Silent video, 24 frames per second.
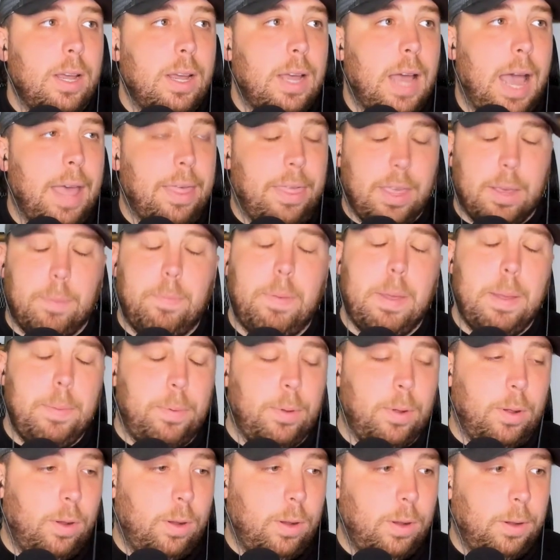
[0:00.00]
I think
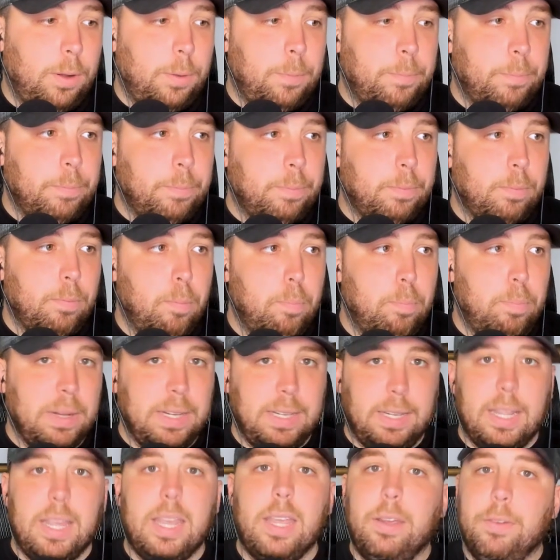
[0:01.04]
people
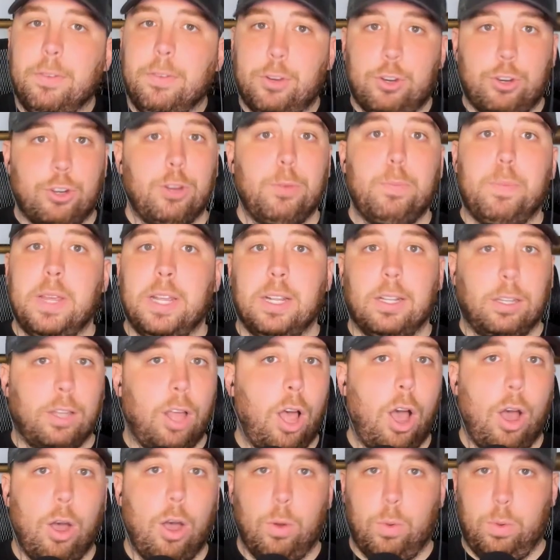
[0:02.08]
believe should be
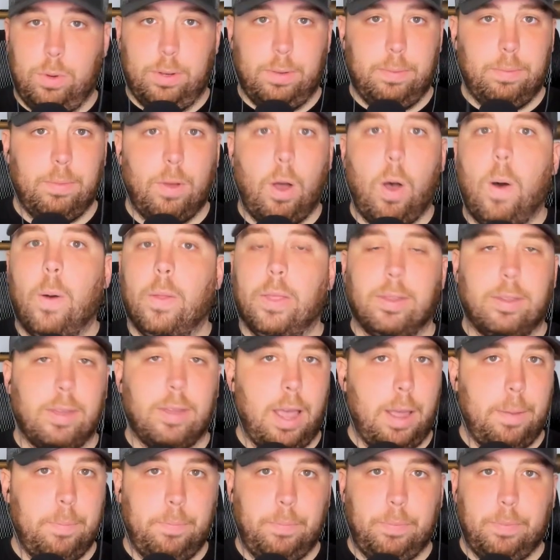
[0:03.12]
low all the
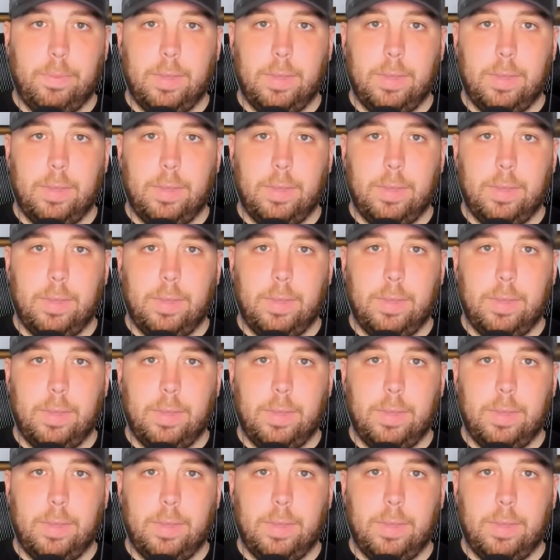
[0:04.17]
time,